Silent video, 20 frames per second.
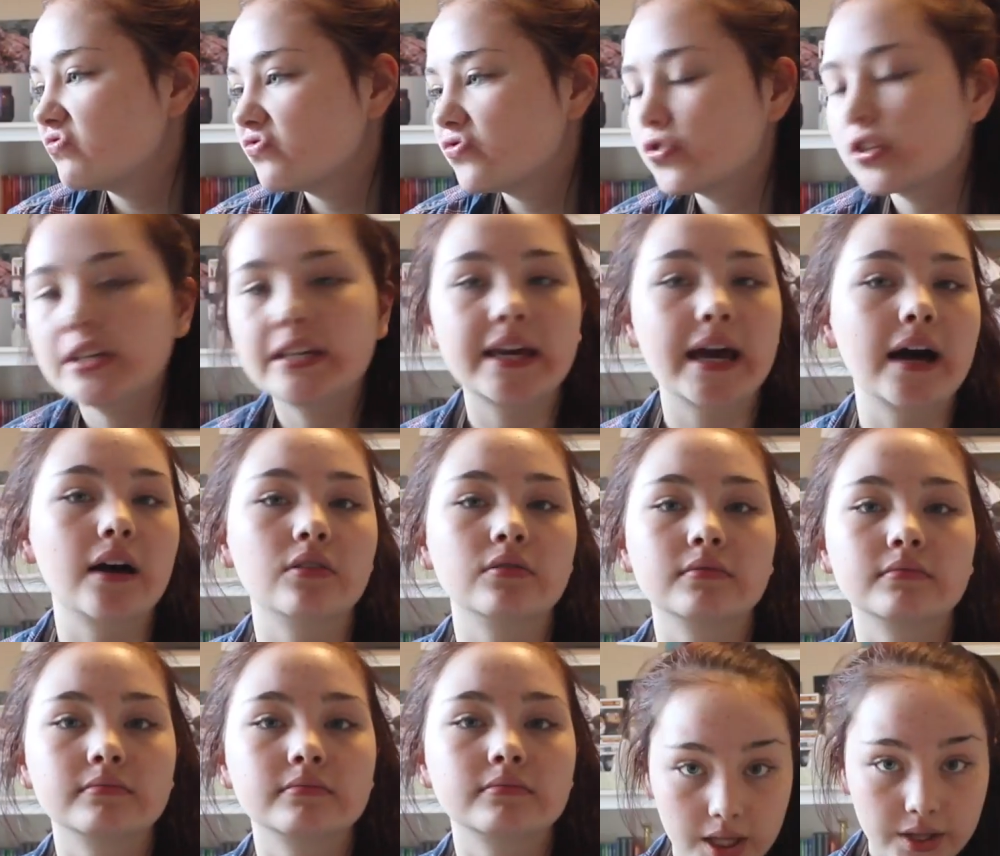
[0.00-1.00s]
freak out.
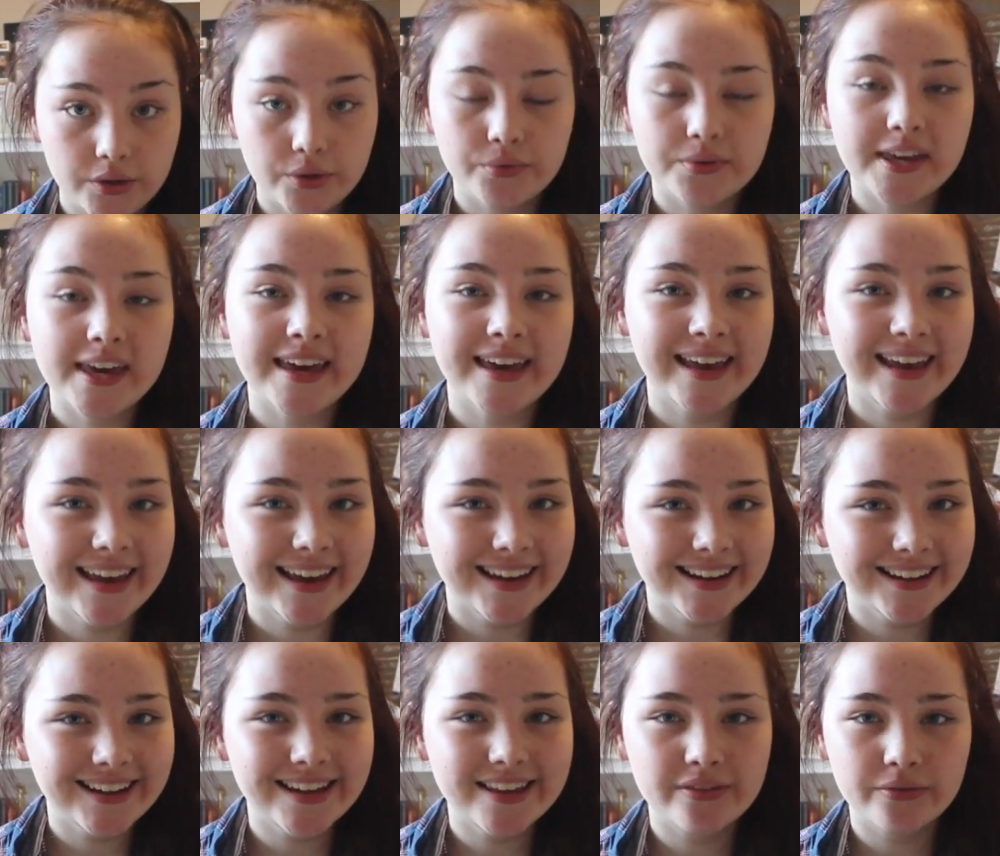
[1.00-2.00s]
You
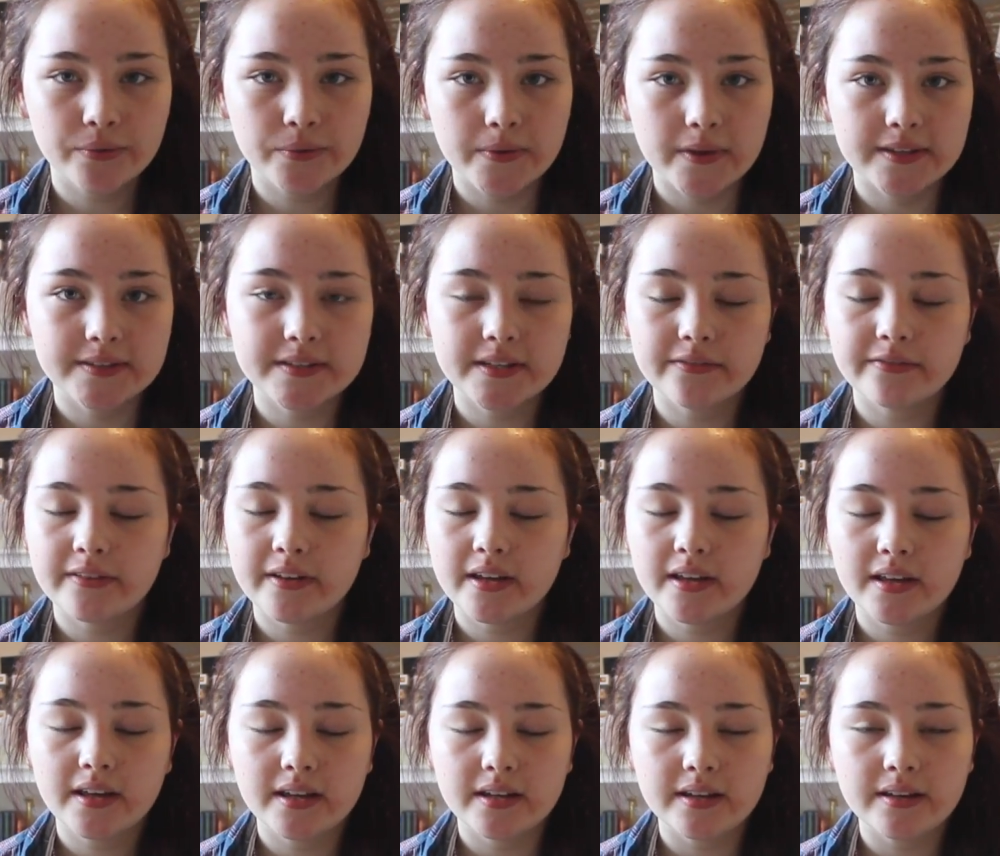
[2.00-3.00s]
can get through this. If
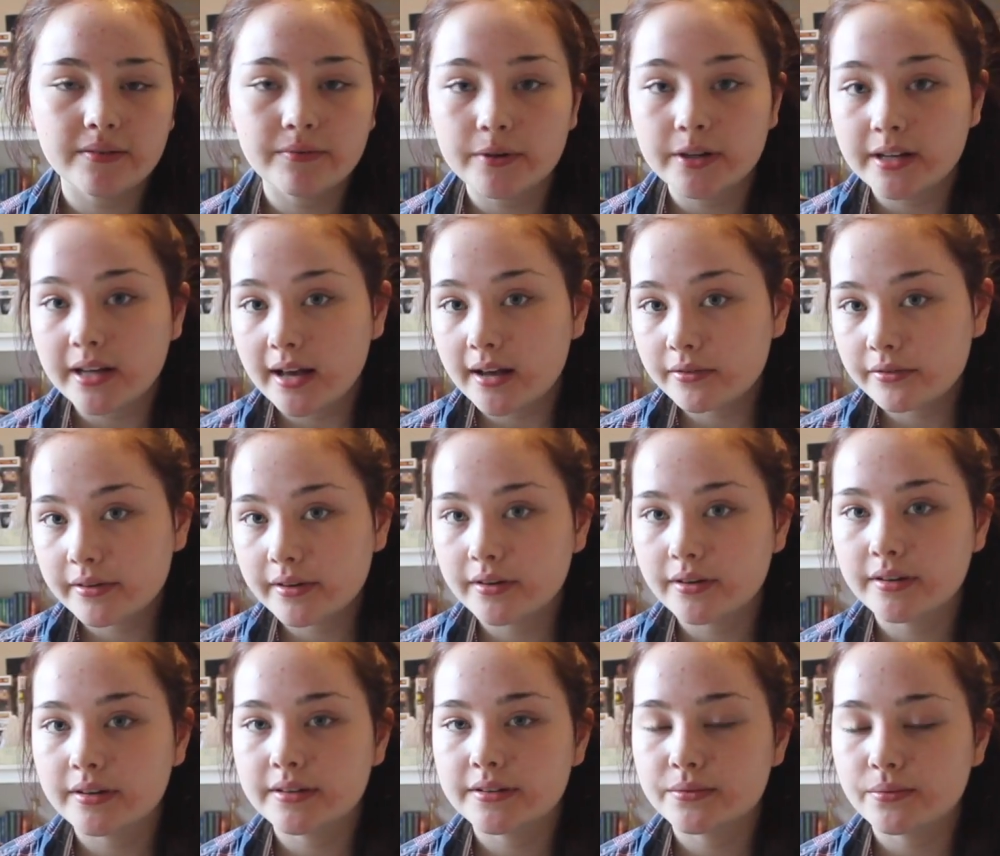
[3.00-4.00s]
anyone out
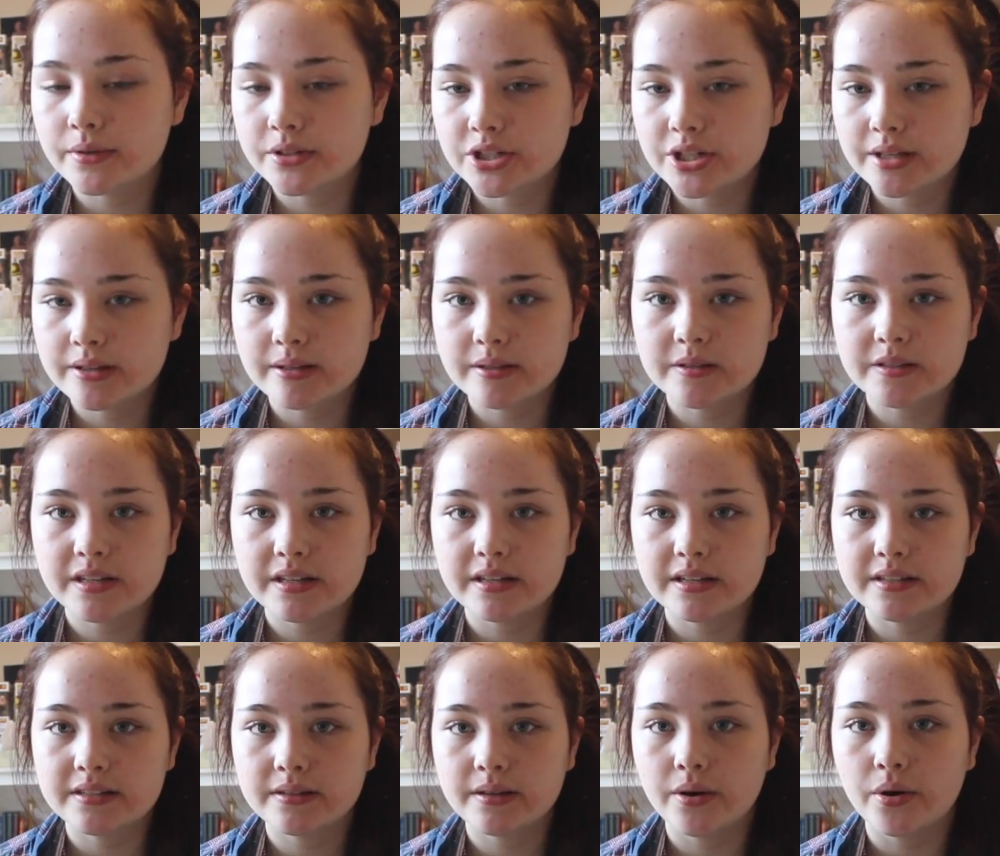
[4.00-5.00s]
there is watching this and
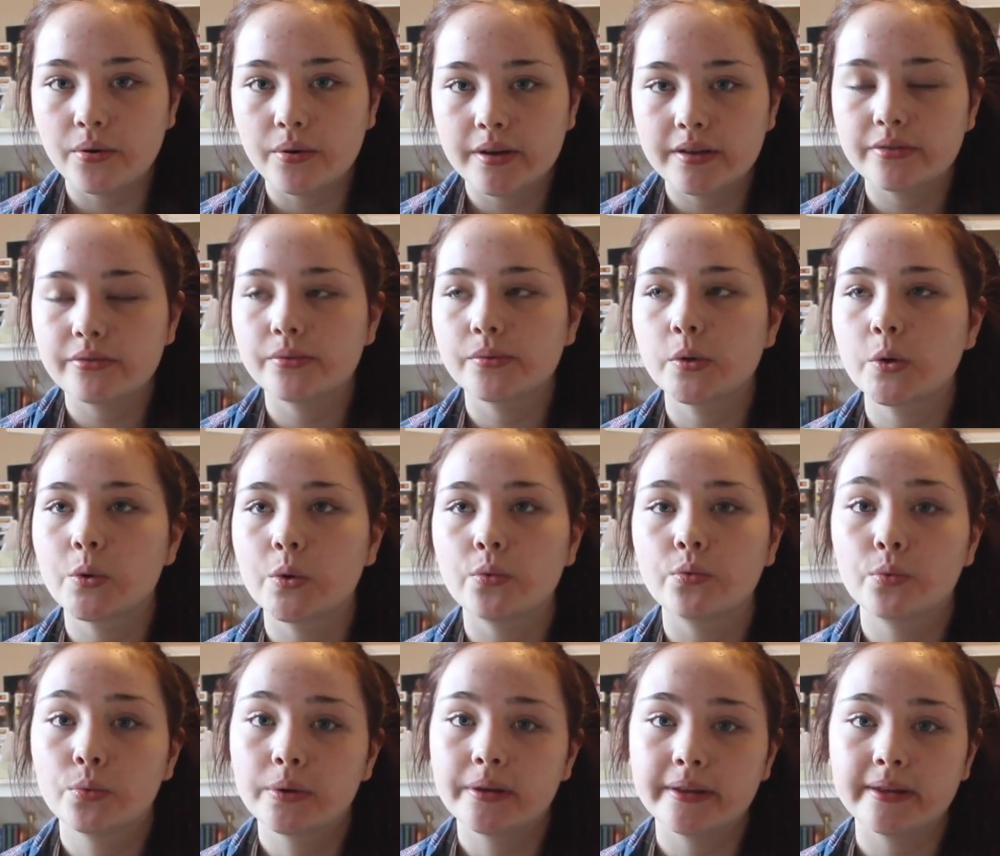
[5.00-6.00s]
is going through a
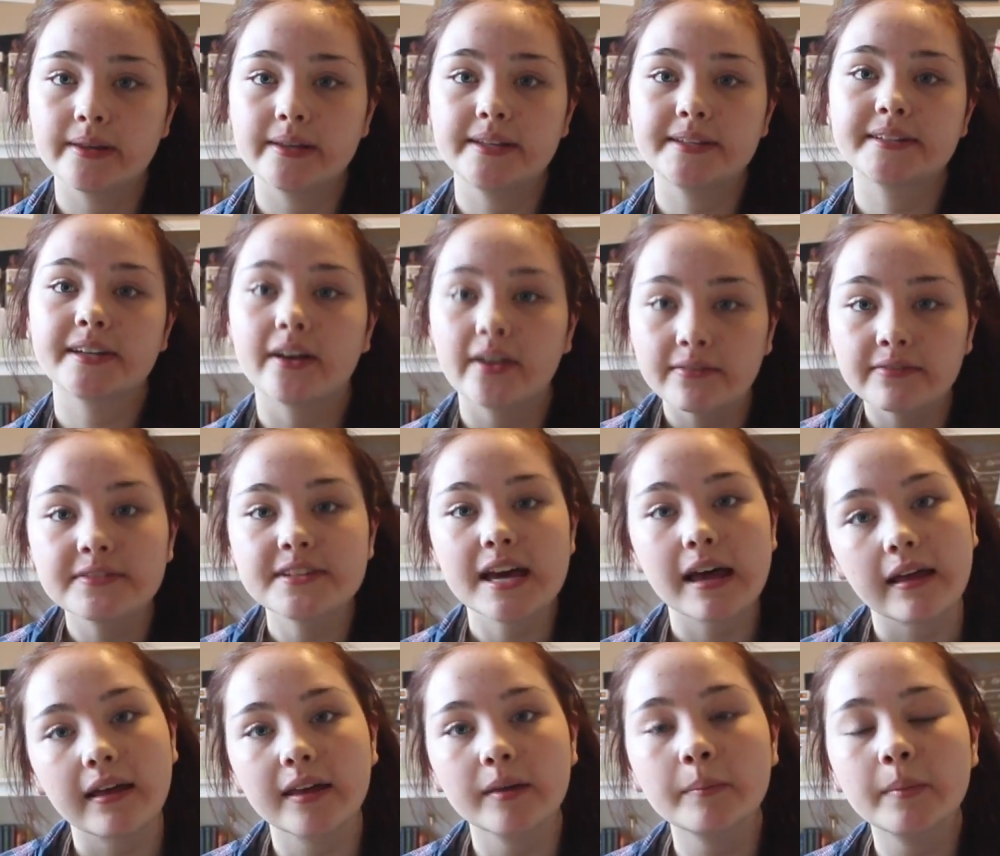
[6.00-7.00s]
really tough
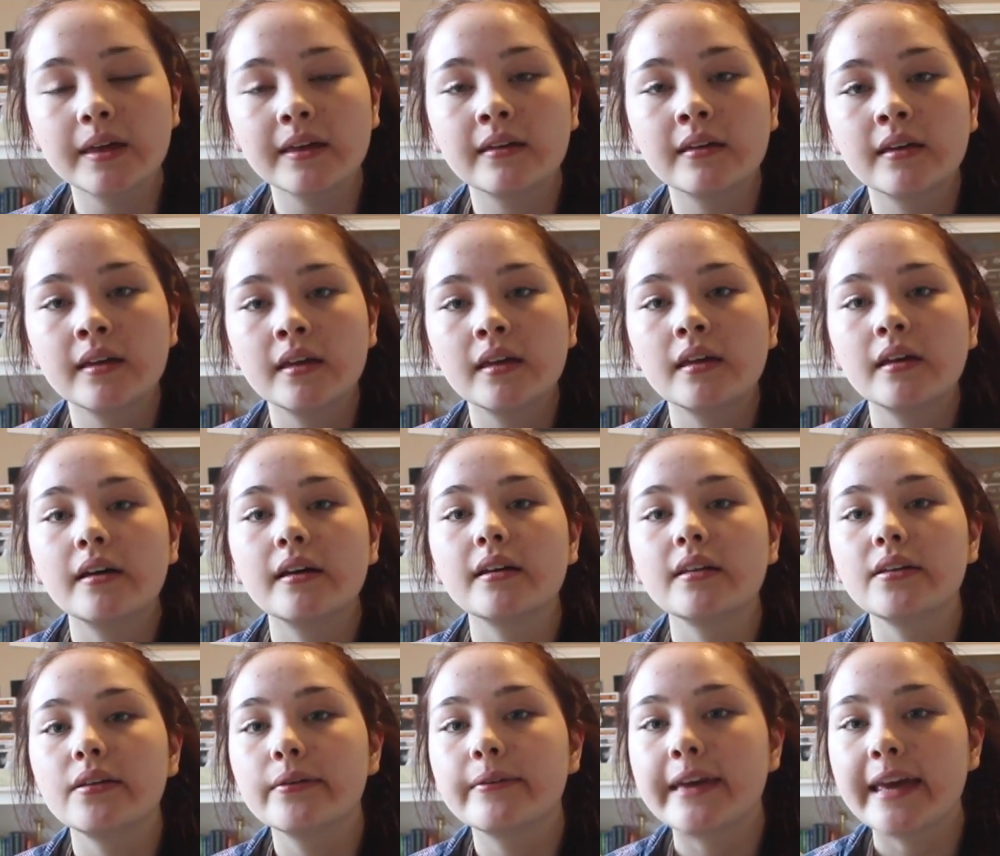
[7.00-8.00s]
time,
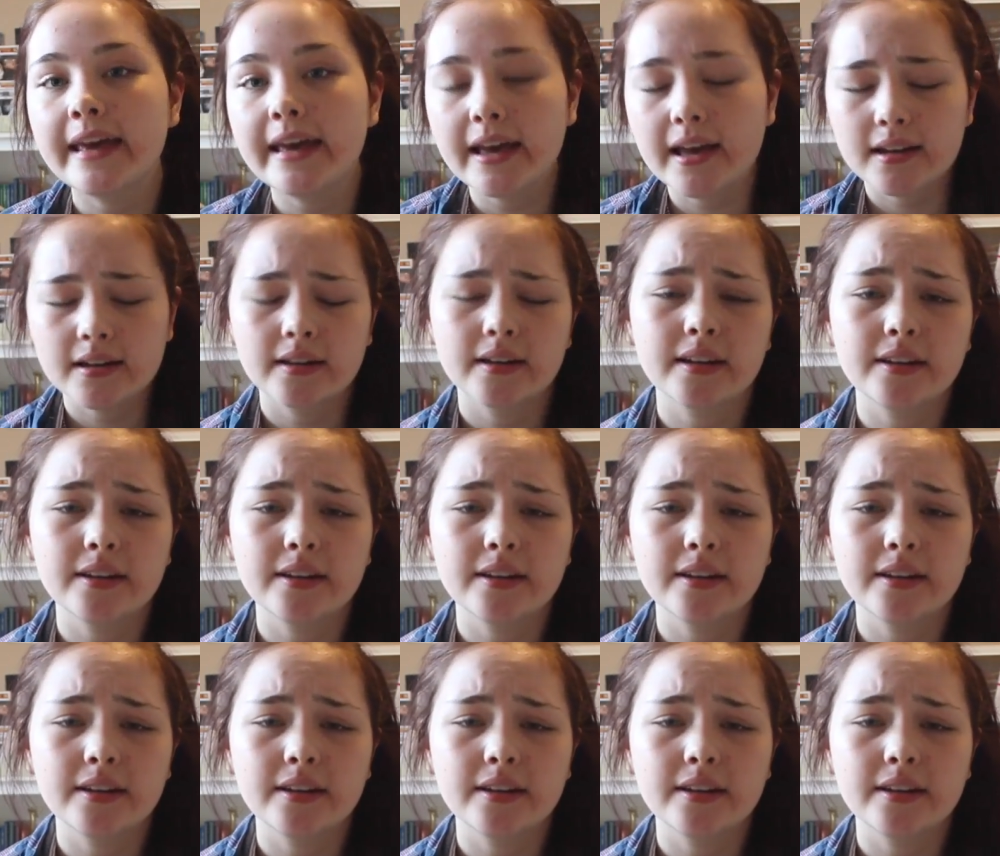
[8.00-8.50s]
you can.